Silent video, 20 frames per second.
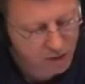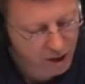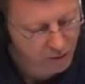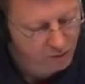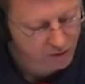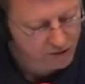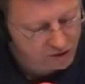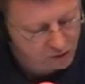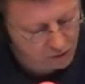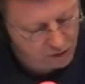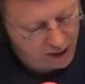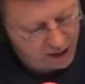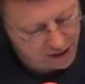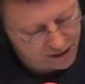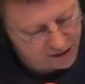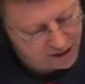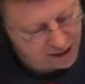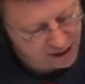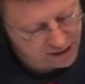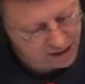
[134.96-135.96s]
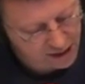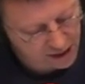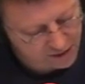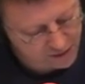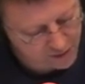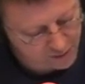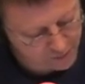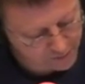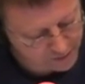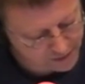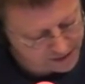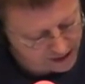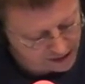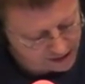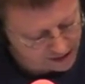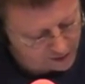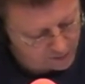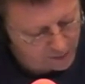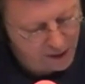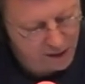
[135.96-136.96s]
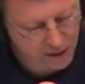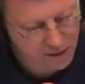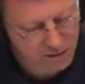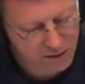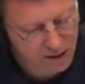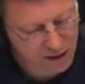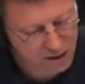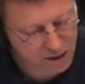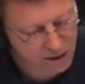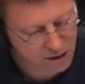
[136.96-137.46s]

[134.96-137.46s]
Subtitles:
are we talking Sex Lives of Potato Men and all that?